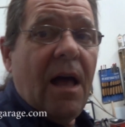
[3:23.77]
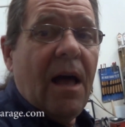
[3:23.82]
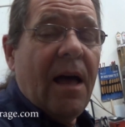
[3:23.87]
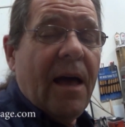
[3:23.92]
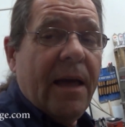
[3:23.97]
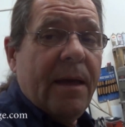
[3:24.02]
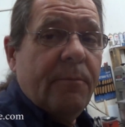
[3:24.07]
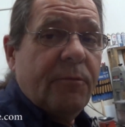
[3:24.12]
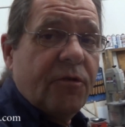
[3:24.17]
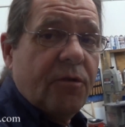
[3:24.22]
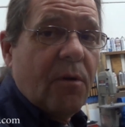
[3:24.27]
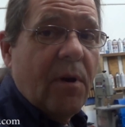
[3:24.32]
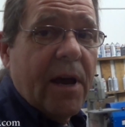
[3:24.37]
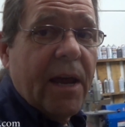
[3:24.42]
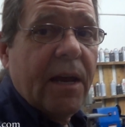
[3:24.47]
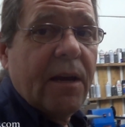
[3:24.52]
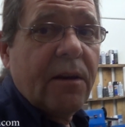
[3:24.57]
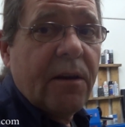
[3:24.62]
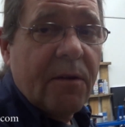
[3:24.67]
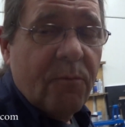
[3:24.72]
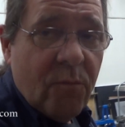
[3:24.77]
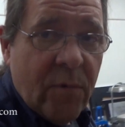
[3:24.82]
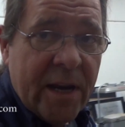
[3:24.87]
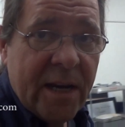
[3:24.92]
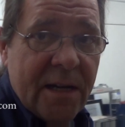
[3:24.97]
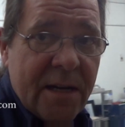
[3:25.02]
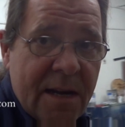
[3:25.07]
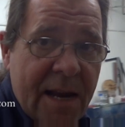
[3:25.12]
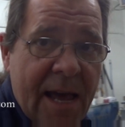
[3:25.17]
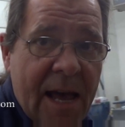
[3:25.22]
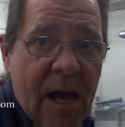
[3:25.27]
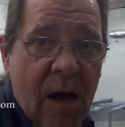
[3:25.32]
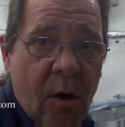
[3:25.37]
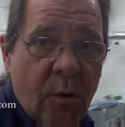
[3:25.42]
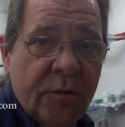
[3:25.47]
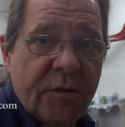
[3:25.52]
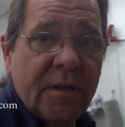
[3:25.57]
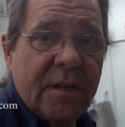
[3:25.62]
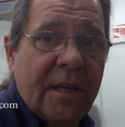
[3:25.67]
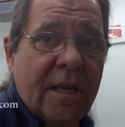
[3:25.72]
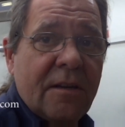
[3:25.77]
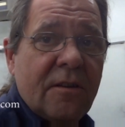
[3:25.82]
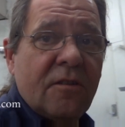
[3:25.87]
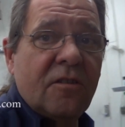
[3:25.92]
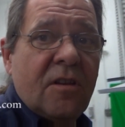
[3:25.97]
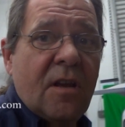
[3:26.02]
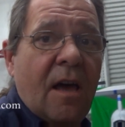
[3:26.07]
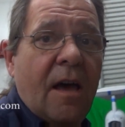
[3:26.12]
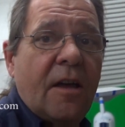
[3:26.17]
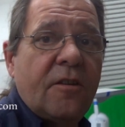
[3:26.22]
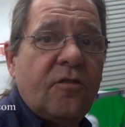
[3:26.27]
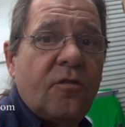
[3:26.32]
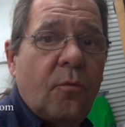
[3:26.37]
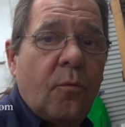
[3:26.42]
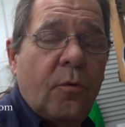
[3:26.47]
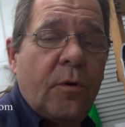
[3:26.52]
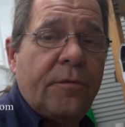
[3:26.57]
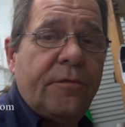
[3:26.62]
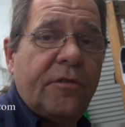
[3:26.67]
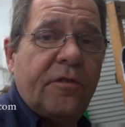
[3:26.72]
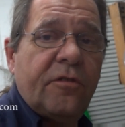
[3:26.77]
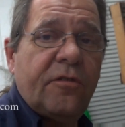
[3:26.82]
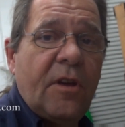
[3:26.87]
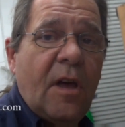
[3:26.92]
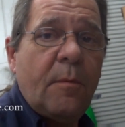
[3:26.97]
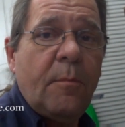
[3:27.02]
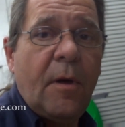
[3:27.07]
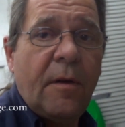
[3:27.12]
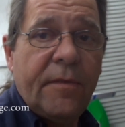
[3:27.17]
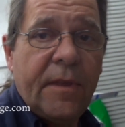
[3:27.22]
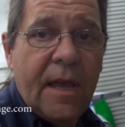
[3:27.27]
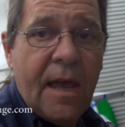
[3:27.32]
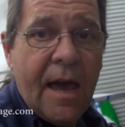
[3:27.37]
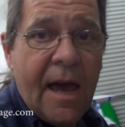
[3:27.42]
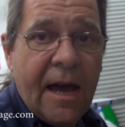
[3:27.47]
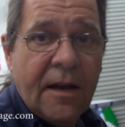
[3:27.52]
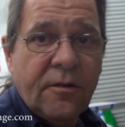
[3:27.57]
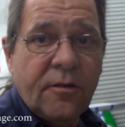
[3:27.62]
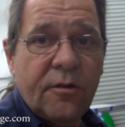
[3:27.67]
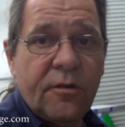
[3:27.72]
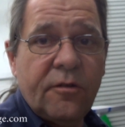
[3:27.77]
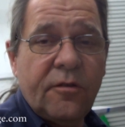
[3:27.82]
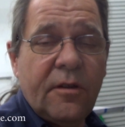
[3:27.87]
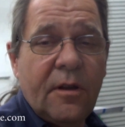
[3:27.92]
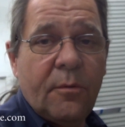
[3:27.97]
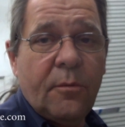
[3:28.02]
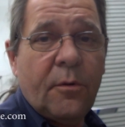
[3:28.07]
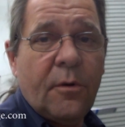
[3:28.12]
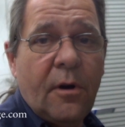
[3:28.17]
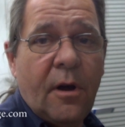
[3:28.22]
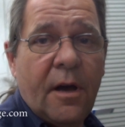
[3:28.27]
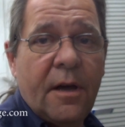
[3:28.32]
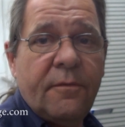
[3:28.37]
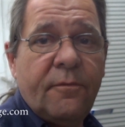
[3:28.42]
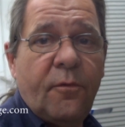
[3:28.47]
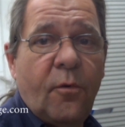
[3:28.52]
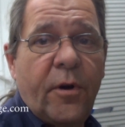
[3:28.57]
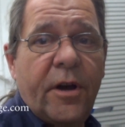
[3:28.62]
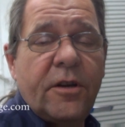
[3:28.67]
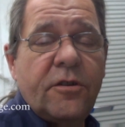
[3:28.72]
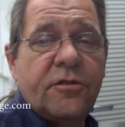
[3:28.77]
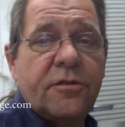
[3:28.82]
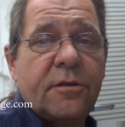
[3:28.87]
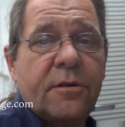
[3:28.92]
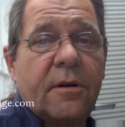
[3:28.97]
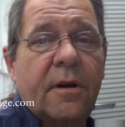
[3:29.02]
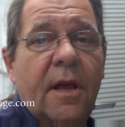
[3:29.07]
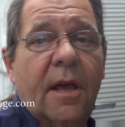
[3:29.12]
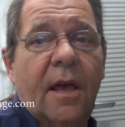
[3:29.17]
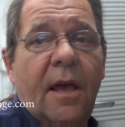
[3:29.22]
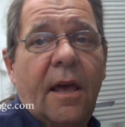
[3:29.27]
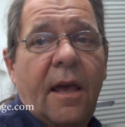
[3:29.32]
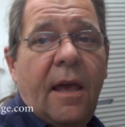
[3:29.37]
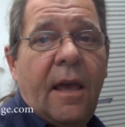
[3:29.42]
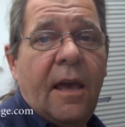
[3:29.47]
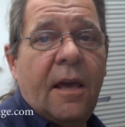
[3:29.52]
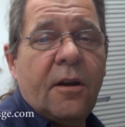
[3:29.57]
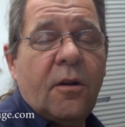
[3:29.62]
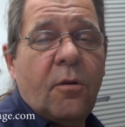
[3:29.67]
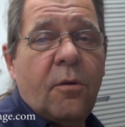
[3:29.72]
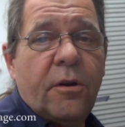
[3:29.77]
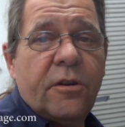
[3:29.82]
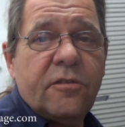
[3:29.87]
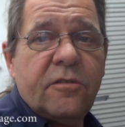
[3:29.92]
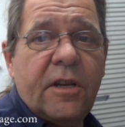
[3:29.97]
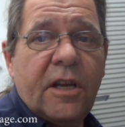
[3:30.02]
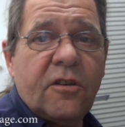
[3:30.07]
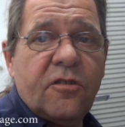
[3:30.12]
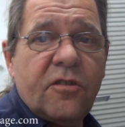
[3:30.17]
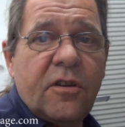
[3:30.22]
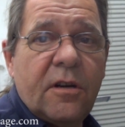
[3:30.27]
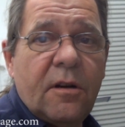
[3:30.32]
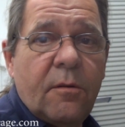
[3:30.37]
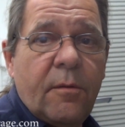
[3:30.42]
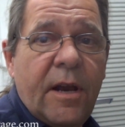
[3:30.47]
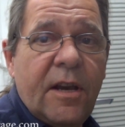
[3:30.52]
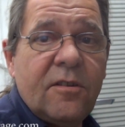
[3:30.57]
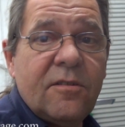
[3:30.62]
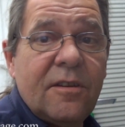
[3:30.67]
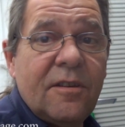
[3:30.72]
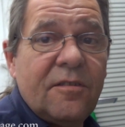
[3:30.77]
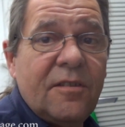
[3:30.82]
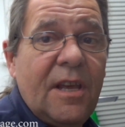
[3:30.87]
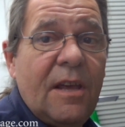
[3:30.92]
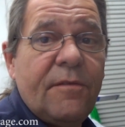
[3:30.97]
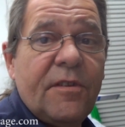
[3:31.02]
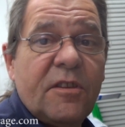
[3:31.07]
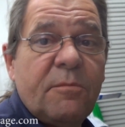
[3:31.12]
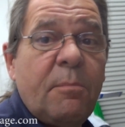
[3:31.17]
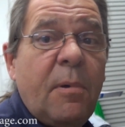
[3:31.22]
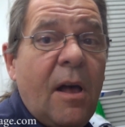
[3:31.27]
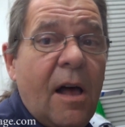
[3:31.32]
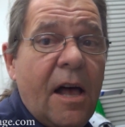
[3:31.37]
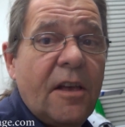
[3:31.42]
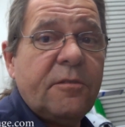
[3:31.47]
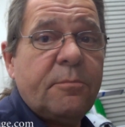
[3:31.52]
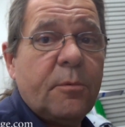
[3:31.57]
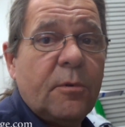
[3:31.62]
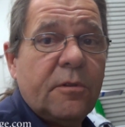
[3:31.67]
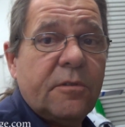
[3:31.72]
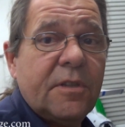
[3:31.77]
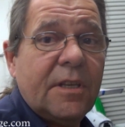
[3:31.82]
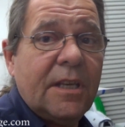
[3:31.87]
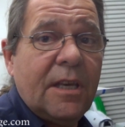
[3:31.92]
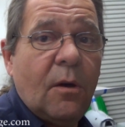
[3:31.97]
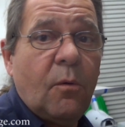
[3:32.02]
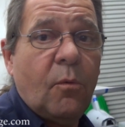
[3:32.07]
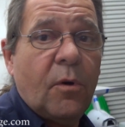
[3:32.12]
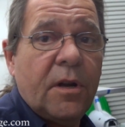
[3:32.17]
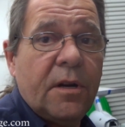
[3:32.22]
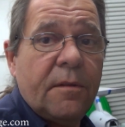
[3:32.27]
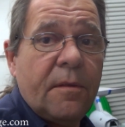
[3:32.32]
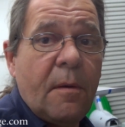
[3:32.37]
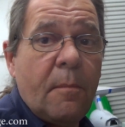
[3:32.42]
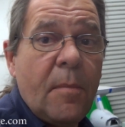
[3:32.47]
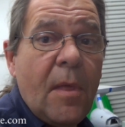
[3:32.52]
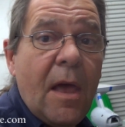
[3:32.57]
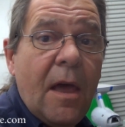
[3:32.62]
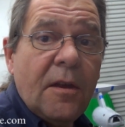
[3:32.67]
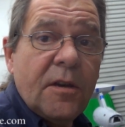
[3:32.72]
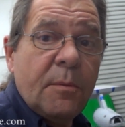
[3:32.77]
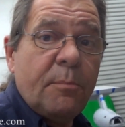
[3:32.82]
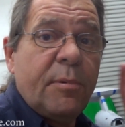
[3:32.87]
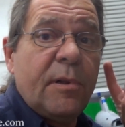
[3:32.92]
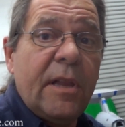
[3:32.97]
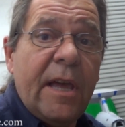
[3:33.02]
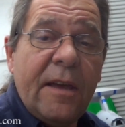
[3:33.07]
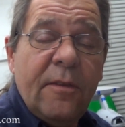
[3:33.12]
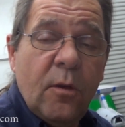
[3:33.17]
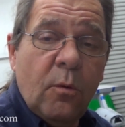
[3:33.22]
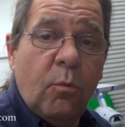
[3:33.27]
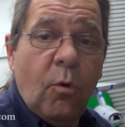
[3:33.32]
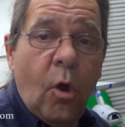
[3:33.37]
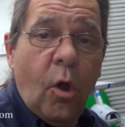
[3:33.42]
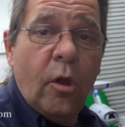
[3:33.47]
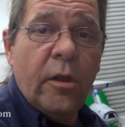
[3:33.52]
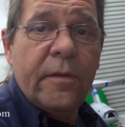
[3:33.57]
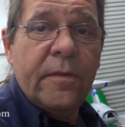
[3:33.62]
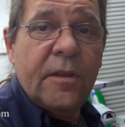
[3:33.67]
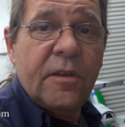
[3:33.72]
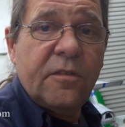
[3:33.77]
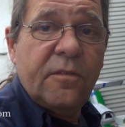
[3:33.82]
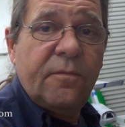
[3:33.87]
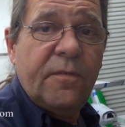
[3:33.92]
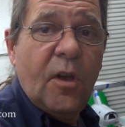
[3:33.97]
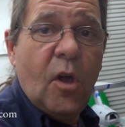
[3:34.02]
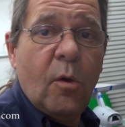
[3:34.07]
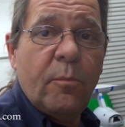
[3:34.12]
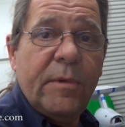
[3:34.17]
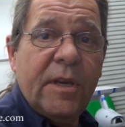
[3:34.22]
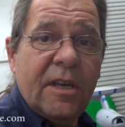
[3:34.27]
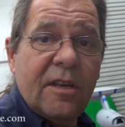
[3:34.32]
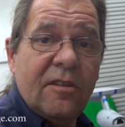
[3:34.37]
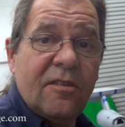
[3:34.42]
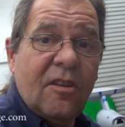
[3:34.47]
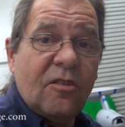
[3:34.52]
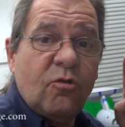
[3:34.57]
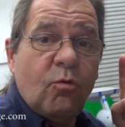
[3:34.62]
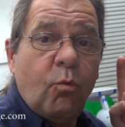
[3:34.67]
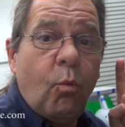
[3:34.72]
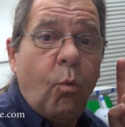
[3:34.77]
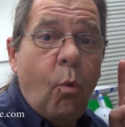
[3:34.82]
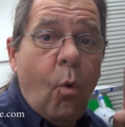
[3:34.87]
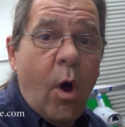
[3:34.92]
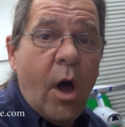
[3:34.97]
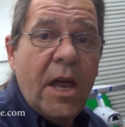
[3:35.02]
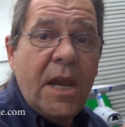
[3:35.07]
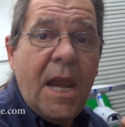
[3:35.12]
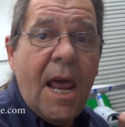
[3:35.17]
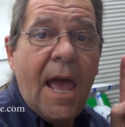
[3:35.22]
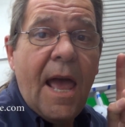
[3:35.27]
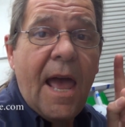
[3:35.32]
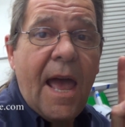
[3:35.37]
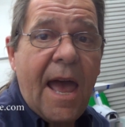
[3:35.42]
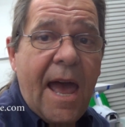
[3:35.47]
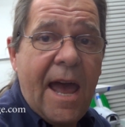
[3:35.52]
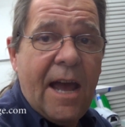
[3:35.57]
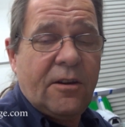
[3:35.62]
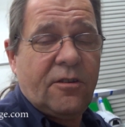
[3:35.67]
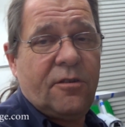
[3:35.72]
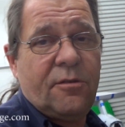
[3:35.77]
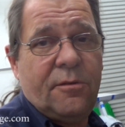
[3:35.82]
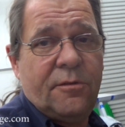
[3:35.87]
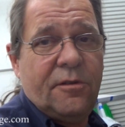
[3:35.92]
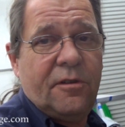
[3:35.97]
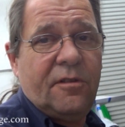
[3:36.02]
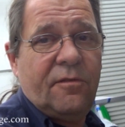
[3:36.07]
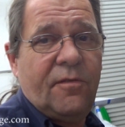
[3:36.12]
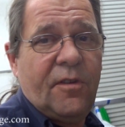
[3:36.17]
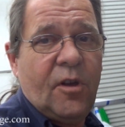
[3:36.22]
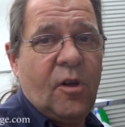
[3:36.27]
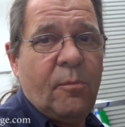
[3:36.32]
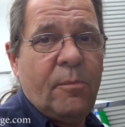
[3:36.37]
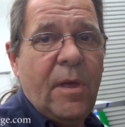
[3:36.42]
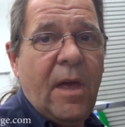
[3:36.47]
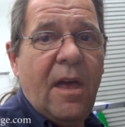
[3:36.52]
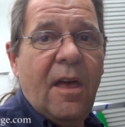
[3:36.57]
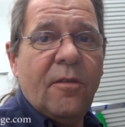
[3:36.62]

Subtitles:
I am trying right now to get in touch with some of the actors that were on Voyager and, of course, Next Generation to see if it's possible to get one of them to play the role in this film, because it's one actor in this film.